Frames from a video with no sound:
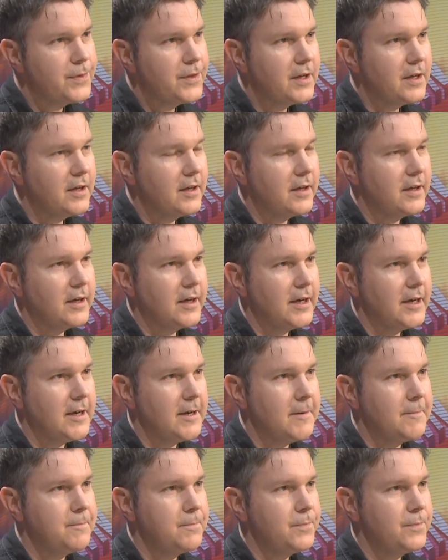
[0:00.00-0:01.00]
the
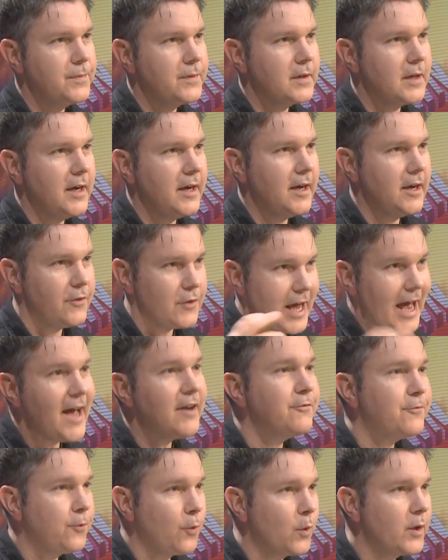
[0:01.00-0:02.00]

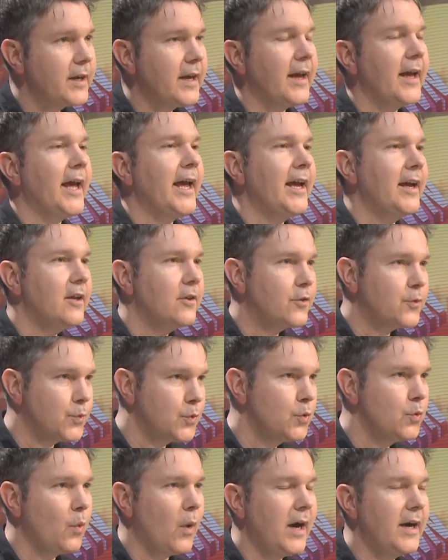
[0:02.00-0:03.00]
at 4K
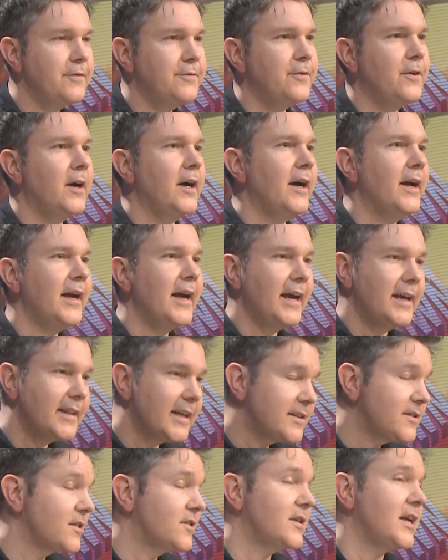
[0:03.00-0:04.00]
through Wi-Fi, and
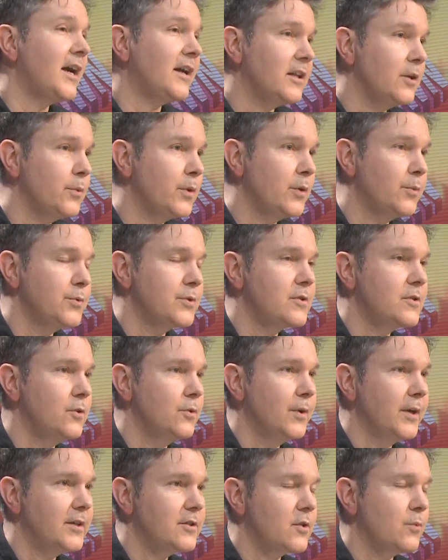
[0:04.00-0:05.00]
that's exactly what it was
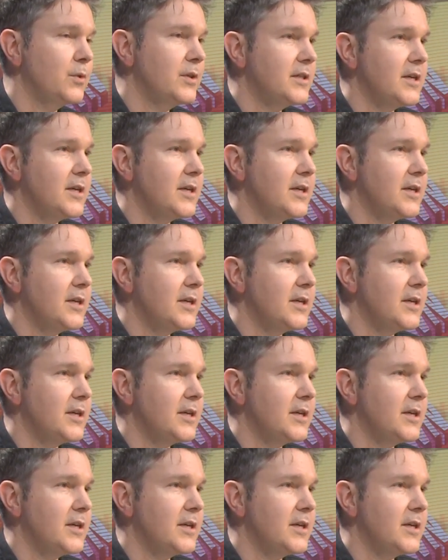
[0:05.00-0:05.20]
doing. So we